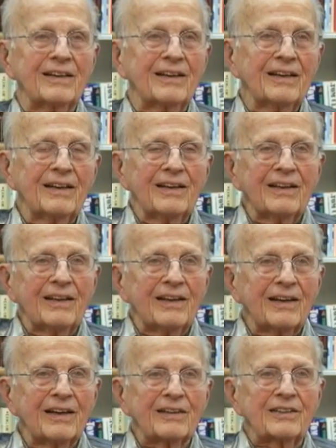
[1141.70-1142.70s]

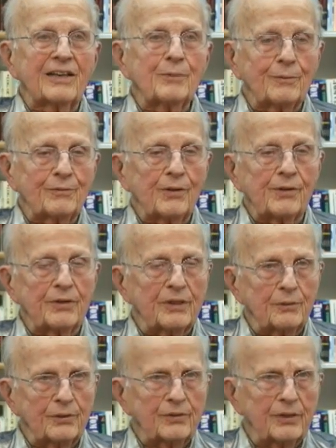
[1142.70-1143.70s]
I came up further, and
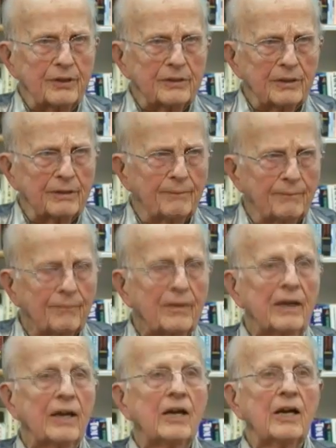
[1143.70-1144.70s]
there was a
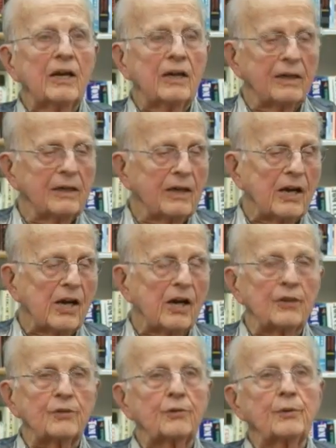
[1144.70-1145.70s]

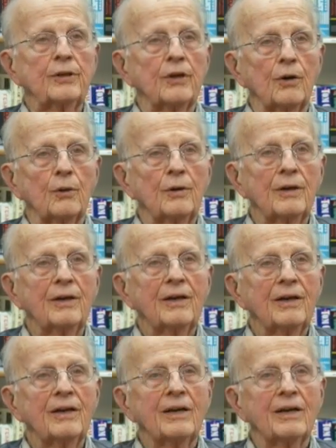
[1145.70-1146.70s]
trio
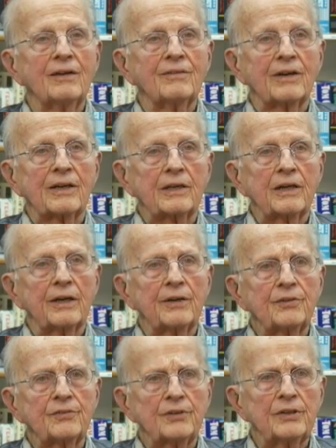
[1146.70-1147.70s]
of our
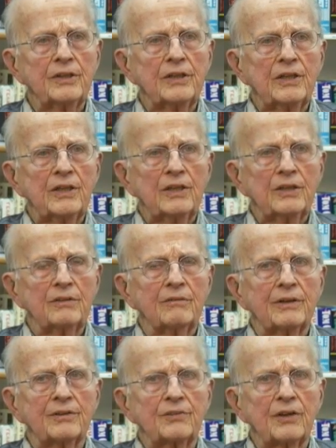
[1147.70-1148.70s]
guys.
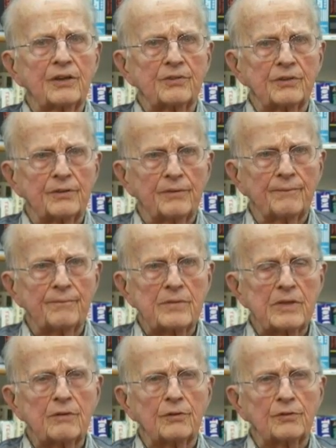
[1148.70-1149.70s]
One sergeant,
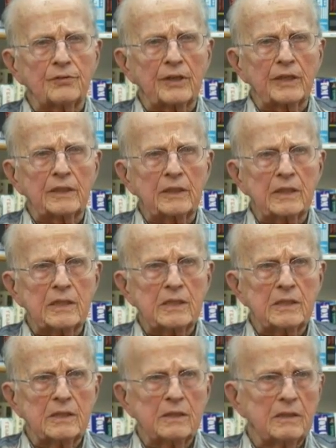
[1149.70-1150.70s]
he was saying,
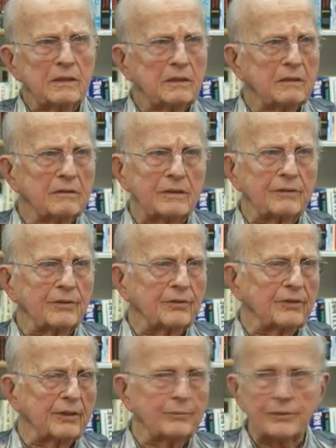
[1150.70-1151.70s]
whatever his
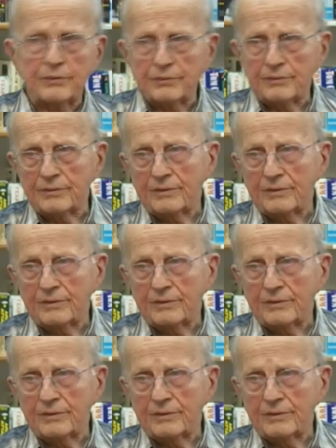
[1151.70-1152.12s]
name was,